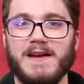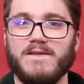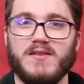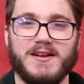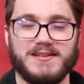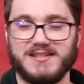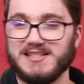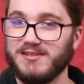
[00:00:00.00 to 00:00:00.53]

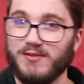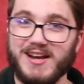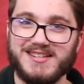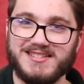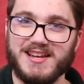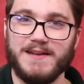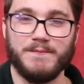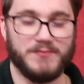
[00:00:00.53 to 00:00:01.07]
because let's
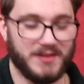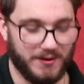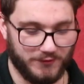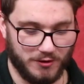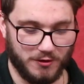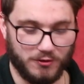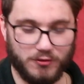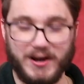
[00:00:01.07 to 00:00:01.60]
face it, if
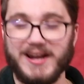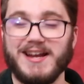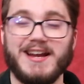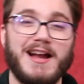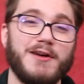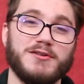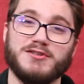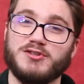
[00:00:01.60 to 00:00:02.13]
you're
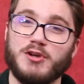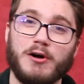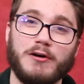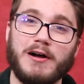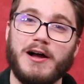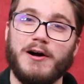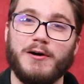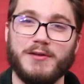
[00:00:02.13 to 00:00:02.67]
cranking out a
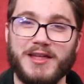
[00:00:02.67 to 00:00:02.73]
solo,